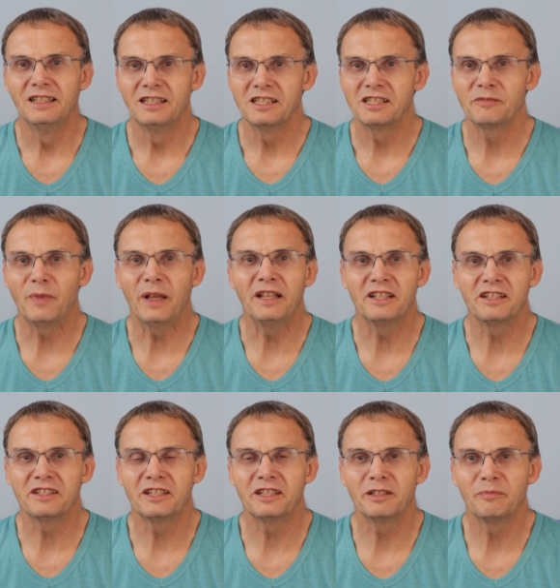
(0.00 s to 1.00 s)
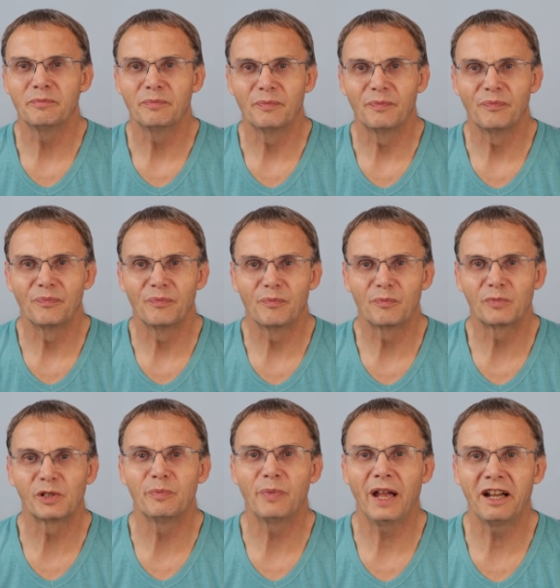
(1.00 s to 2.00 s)
Spend the time
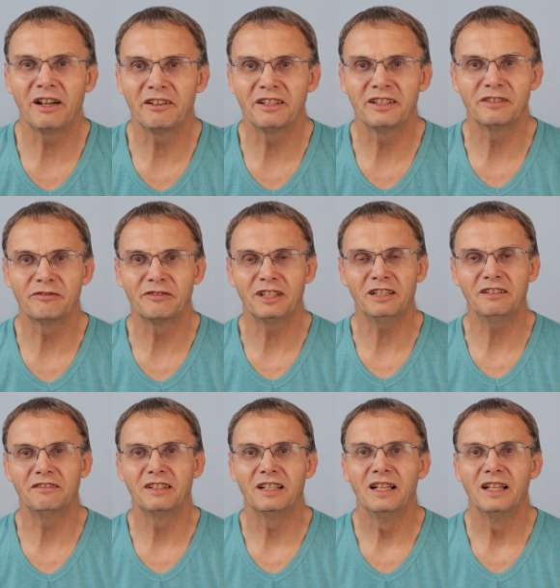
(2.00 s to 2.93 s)
preparing the float.